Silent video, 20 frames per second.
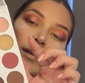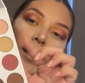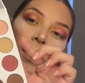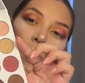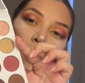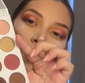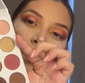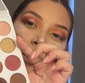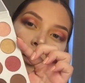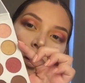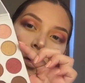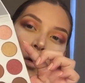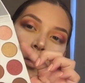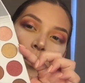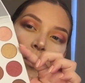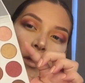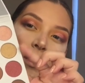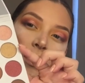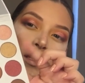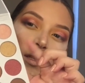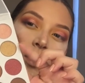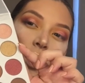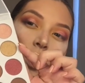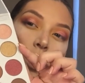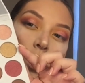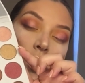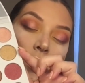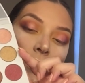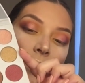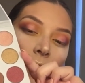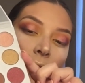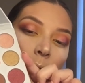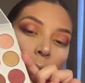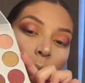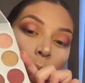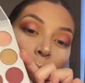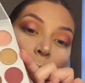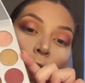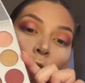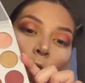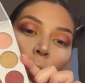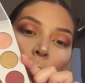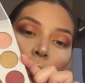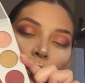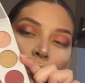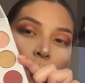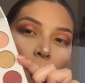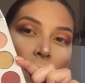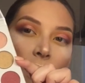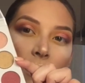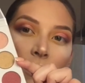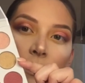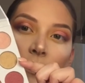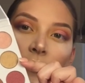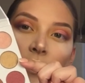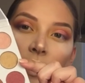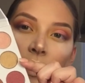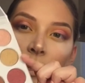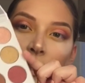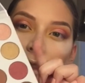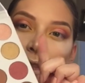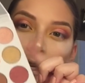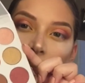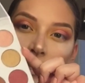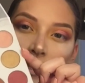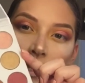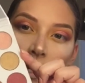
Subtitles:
Now I'm going to go in with this gold, and I'm almost positive that this